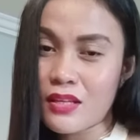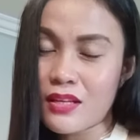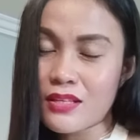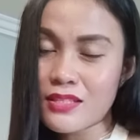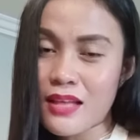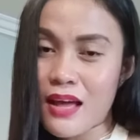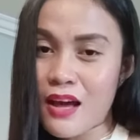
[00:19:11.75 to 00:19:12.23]

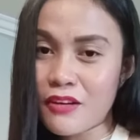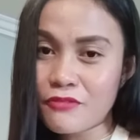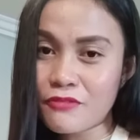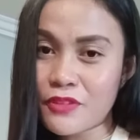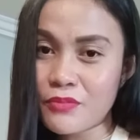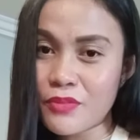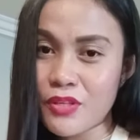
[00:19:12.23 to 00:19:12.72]
staff
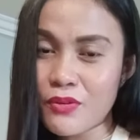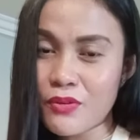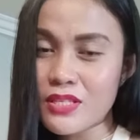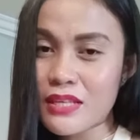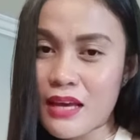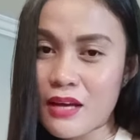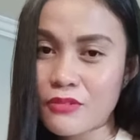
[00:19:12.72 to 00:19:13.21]
from the
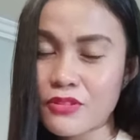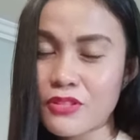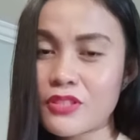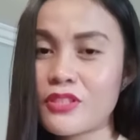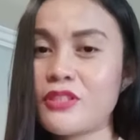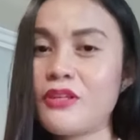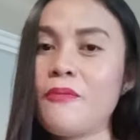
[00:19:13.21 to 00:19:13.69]
US
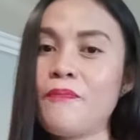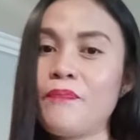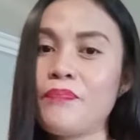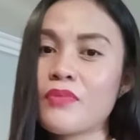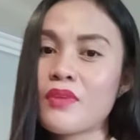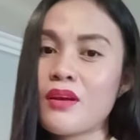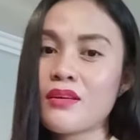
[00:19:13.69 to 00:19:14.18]
counter
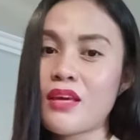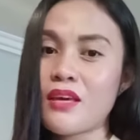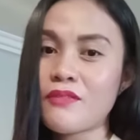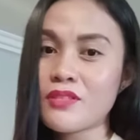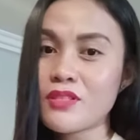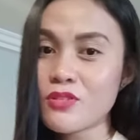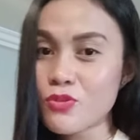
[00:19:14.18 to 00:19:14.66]

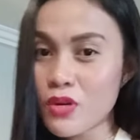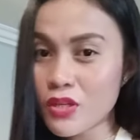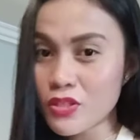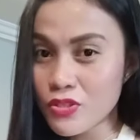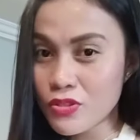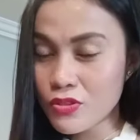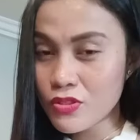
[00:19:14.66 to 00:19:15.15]
gave us
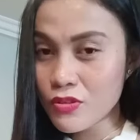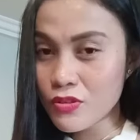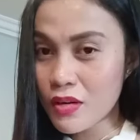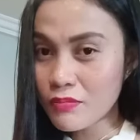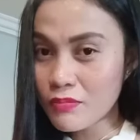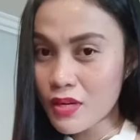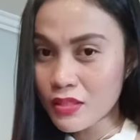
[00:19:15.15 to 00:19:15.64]
instruction to
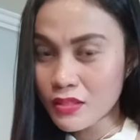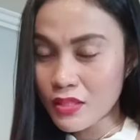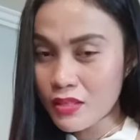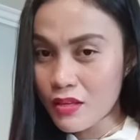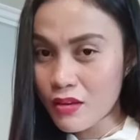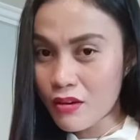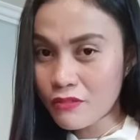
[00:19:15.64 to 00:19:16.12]
come back
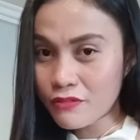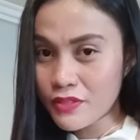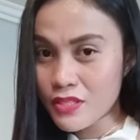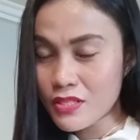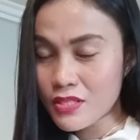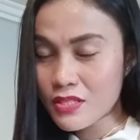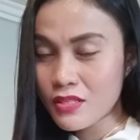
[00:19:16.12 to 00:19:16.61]
in the
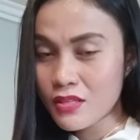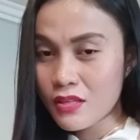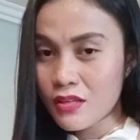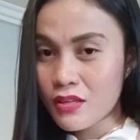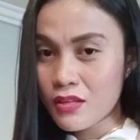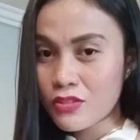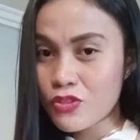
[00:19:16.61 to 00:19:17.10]
office
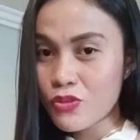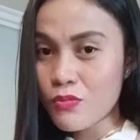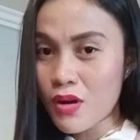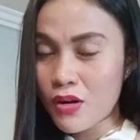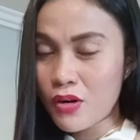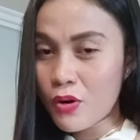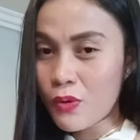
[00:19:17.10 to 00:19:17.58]

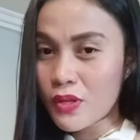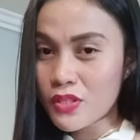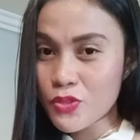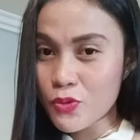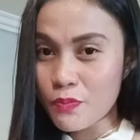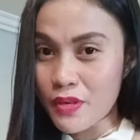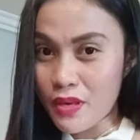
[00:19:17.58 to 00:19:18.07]
tomorrow at
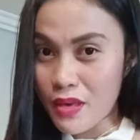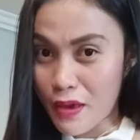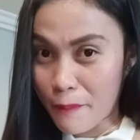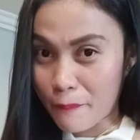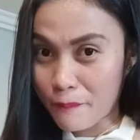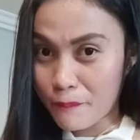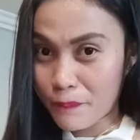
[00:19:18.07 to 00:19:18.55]
2
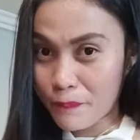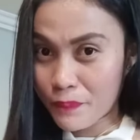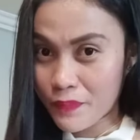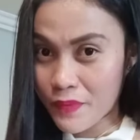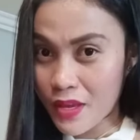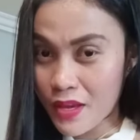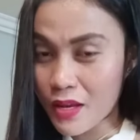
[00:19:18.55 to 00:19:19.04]
p.m.
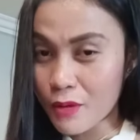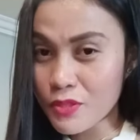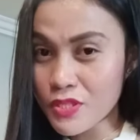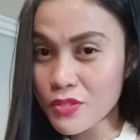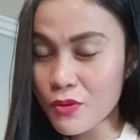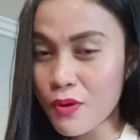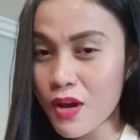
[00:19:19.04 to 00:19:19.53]
And I was
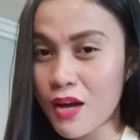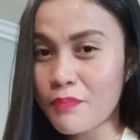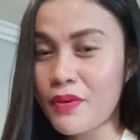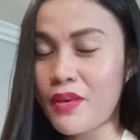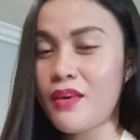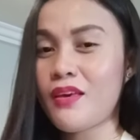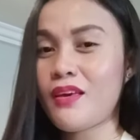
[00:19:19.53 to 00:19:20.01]
so
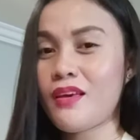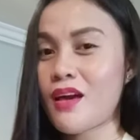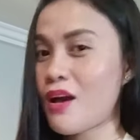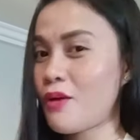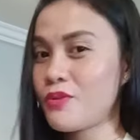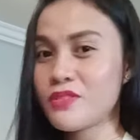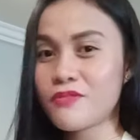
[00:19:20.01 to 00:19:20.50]
happy.
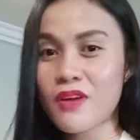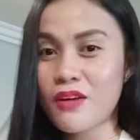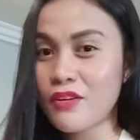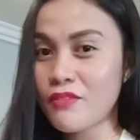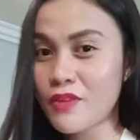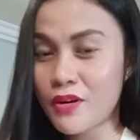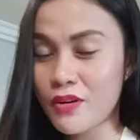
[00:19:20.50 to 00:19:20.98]
I was
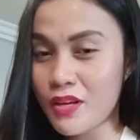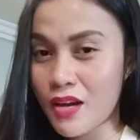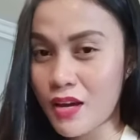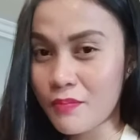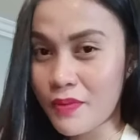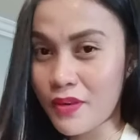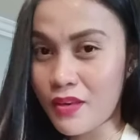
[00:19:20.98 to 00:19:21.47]
very, very
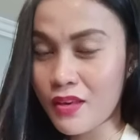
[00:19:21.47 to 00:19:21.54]
happy,